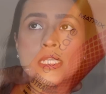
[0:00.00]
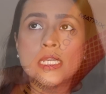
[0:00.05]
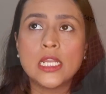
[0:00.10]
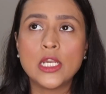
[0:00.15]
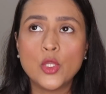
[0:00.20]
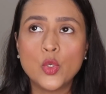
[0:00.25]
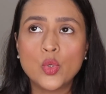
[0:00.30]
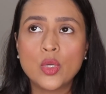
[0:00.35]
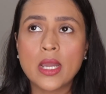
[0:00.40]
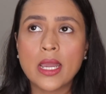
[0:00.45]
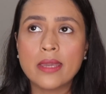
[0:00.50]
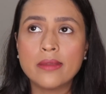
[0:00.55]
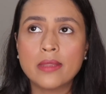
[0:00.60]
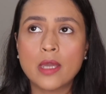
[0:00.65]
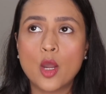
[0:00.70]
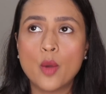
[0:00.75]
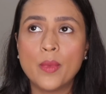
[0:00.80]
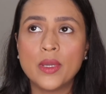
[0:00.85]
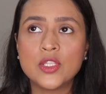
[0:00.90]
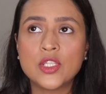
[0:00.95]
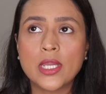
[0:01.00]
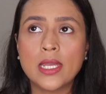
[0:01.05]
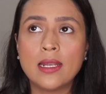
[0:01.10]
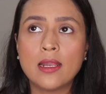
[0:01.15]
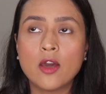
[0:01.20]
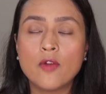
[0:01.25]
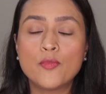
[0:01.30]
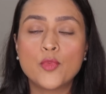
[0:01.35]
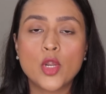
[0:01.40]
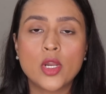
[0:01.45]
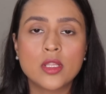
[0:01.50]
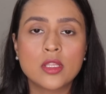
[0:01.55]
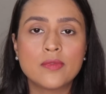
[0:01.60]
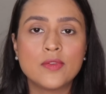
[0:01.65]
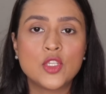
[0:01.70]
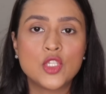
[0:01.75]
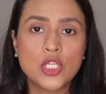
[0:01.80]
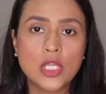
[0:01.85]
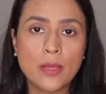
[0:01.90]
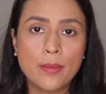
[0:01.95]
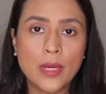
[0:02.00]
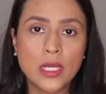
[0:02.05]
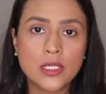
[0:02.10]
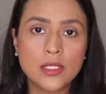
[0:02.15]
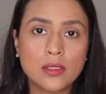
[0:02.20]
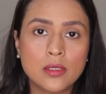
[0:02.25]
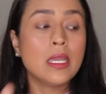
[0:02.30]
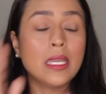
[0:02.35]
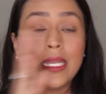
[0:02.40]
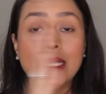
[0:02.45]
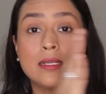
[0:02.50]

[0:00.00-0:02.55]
tell you guys how much I love products with shea butter.